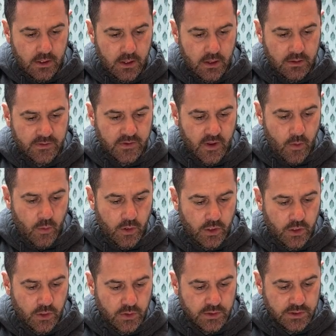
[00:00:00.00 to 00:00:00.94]
Someone
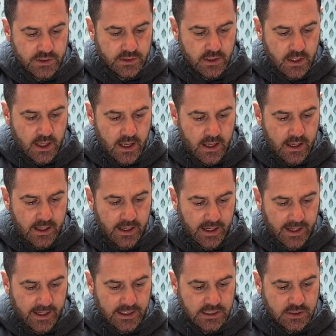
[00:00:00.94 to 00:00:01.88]
who's
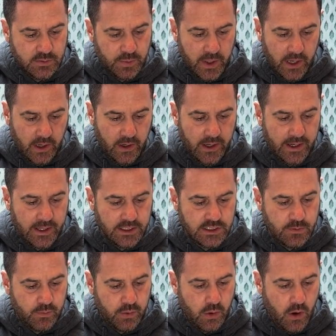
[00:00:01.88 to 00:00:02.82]

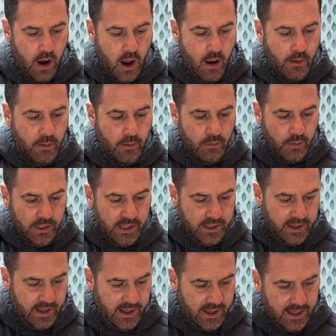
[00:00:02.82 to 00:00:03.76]
inexperienced probably
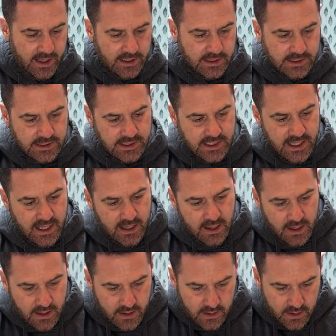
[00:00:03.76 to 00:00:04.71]
can't see
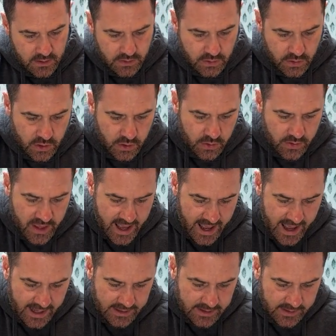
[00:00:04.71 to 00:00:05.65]
through
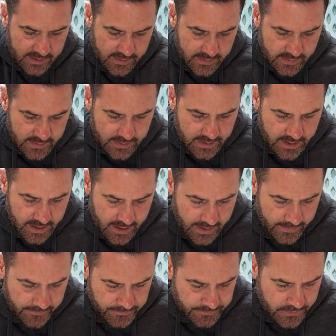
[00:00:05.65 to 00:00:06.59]
that,
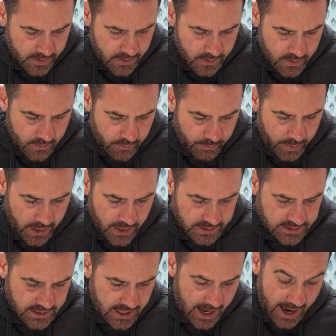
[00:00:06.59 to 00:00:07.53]

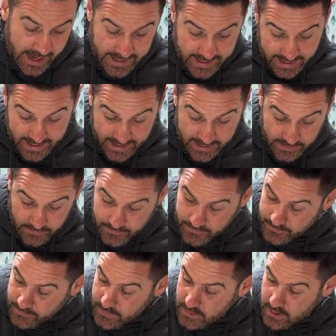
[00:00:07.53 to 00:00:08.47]
but I can,
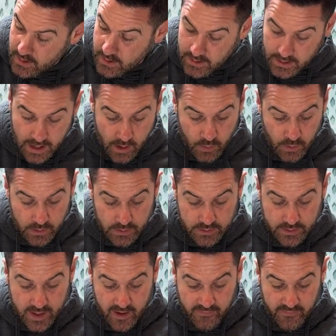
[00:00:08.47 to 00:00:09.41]
and I would
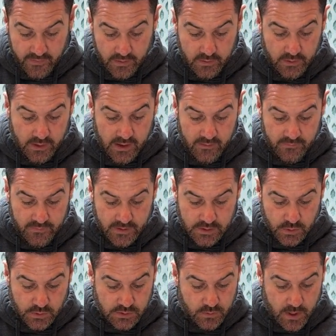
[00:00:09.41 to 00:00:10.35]
definitely, if
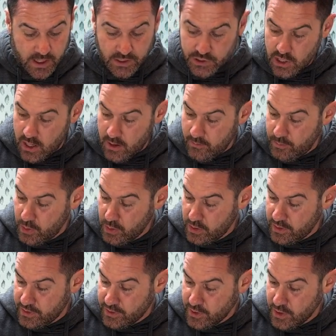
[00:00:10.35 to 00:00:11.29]
this was my job, put
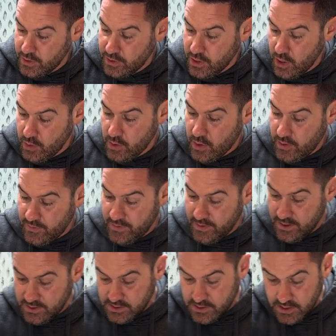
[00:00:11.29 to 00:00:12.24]
a 3rd coat on
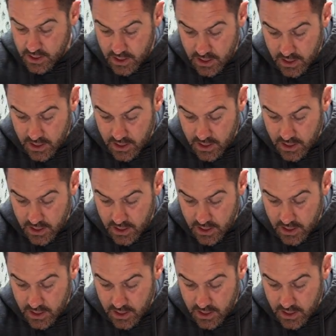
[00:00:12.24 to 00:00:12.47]
this.